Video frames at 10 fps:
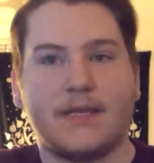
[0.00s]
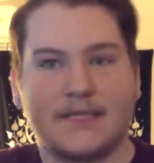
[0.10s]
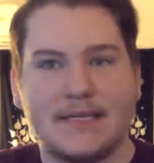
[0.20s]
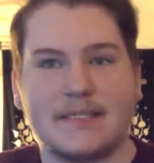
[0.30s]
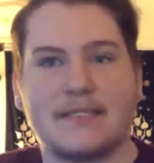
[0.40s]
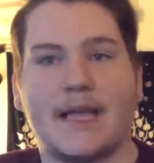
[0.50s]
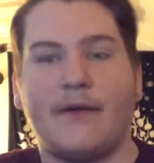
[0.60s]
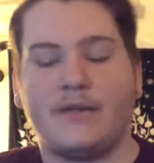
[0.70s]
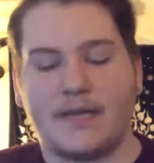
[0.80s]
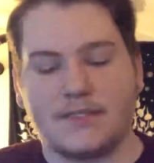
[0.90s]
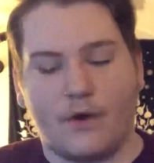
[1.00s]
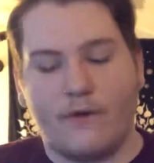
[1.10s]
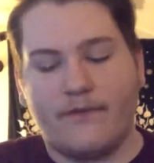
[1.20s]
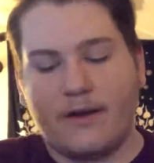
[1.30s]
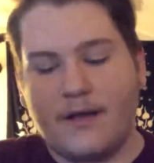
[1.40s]
This is a cycle that is
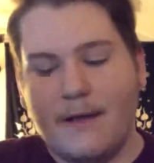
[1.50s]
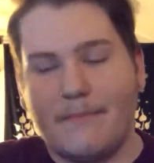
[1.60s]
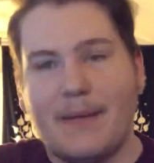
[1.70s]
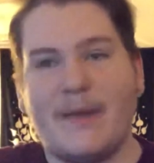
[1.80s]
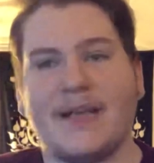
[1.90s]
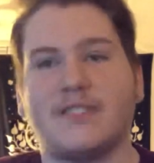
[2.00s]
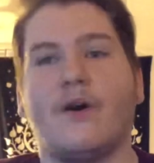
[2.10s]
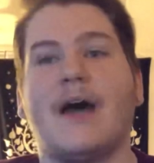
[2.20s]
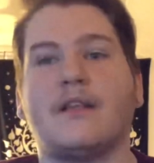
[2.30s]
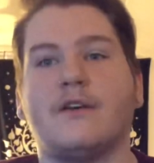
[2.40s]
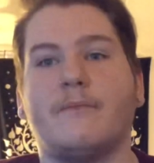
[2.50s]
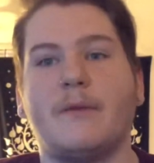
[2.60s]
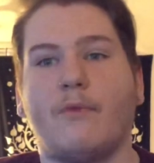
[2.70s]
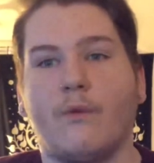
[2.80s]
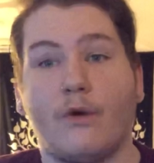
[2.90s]
over. Maybe I still had a little
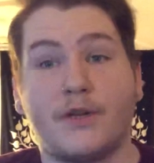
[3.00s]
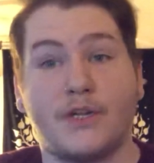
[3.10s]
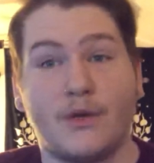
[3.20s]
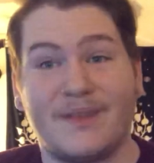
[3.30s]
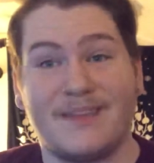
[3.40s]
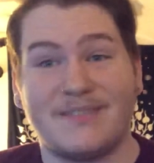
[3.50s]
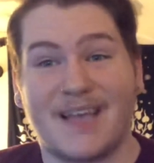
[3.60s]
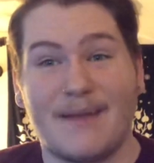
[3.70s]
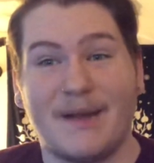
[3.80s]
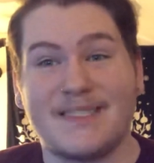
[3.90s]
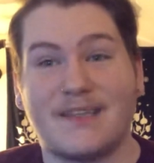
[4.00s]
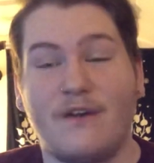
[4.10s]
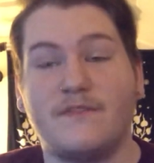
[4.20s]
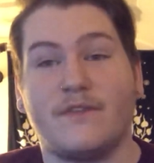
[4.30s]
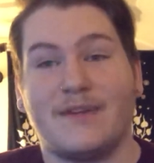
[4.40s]
bit more work to do with inside
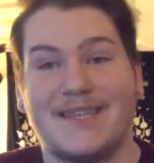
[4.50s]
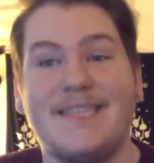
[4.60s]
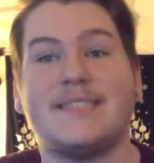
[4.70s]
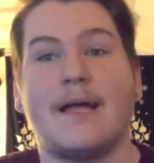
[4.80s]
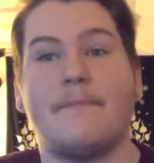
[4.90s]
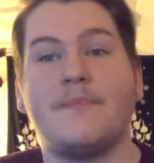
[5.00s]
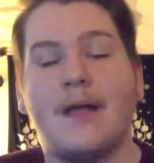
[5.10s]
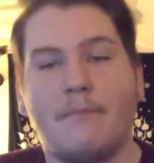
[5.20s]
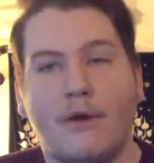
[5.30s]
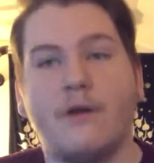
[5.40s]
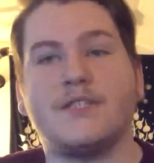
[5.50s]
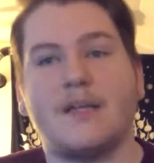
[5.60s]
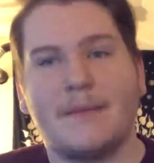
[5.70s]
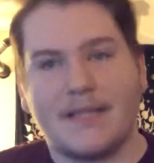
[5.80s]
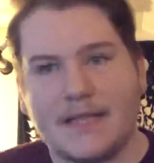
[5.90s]
myself to release them, purge
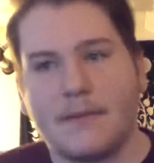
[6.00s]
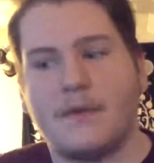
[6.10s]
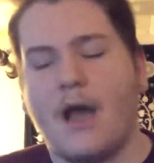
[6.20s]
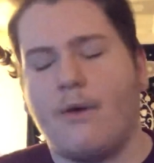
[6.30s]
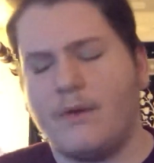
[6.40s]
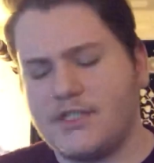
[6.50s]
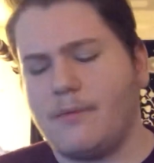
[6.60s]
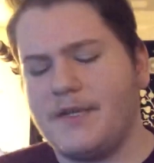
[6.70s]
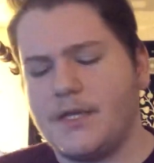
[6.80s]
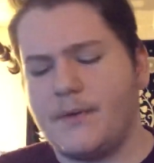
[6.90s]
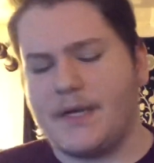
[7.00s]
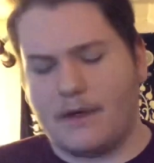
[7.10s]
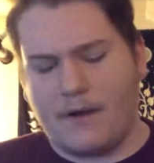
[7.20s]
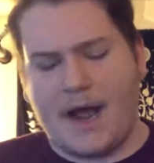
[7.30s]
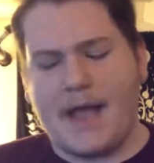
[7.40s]
them, and let them go, which you'll be doing,
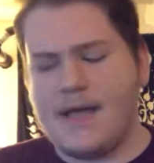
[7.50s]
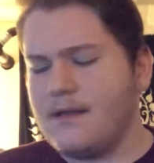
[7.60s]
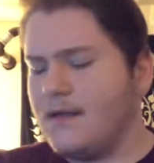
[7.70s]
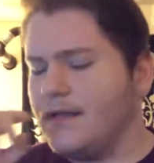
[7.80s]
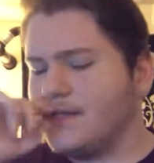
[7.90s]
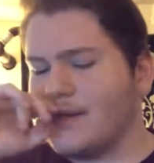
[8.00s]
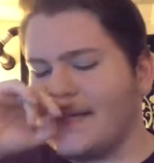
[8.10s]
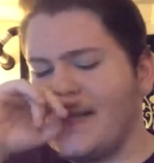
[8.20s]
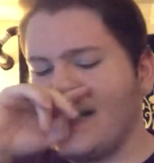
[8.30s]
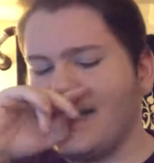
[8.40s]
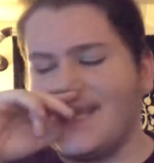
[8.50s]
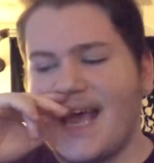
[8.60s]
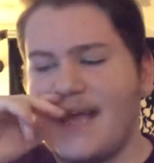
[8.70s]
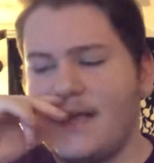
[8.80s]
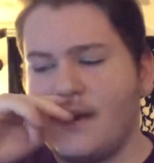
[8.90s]
okay? So at the end of the
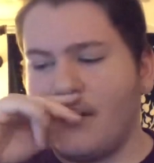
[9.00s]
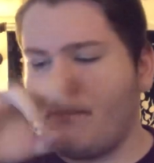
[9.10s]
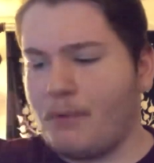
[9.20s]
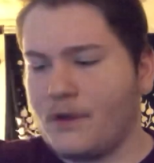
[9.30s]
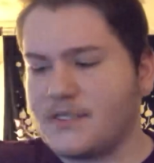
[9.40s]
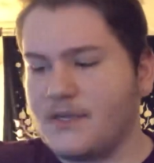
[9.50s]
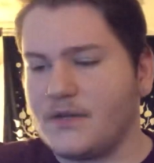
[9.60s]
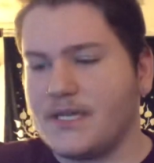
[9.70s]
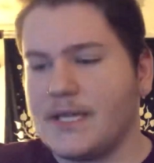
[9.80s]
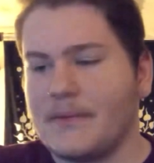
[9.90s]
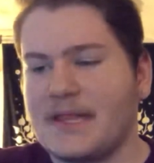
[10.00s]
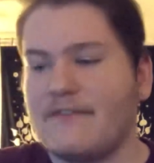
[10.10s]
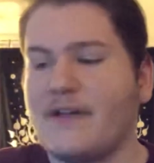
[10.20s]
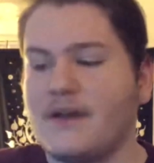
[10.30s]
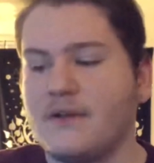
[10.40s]
day, you know, person you're dealing with,
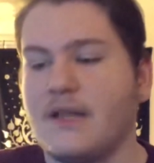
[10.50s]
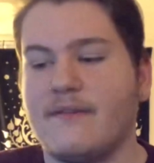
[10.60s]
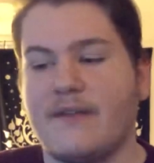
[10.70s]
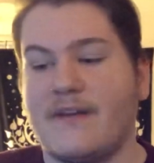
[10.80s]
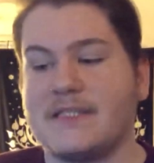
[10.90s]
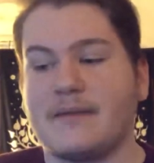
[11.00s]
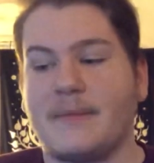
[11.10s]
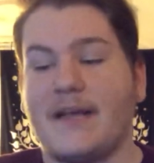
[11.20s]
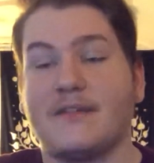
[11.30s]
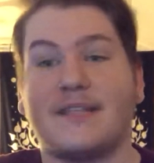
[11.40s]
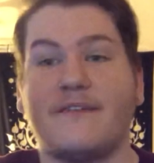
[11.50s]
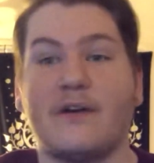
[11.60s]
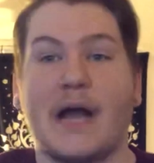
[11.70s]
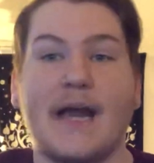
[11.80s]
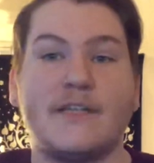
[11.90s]
they found new love, they found somebody else, they
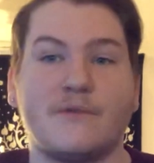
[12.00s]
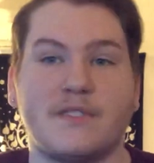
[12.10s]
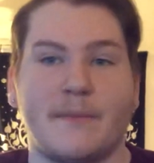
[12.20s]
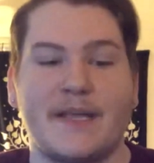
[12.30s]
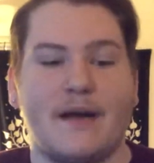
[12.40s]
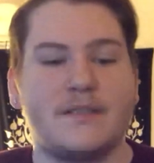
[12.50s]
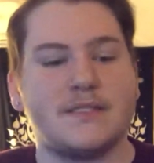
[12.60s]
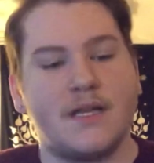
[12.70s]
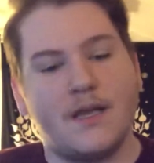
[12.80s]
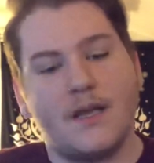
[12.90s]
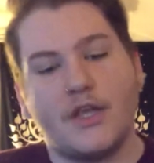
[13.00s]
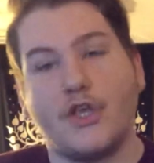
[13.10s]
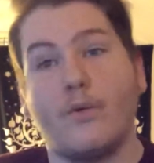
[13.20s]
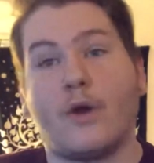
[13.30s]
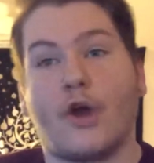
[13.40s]
felt guided towards somebody else.
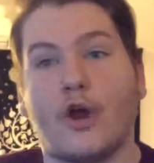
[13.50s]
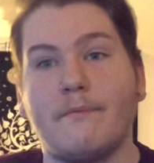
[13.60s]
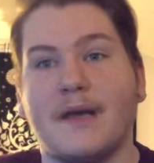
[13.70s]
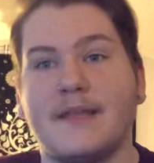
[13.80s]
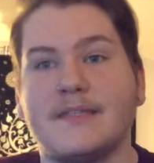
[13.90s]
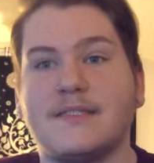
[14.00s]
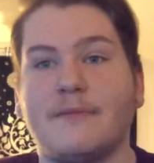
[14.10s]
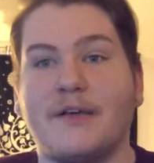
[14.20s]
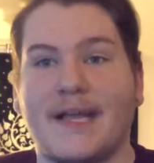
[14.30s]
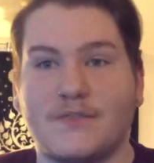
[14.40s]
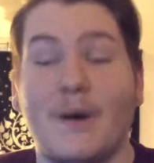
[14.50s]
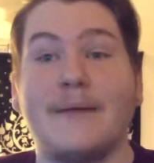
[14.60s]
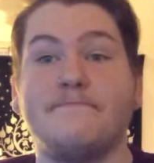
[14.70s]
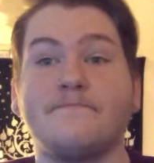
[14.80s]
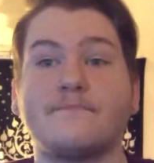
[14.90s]
You were hurt by this, but guess what?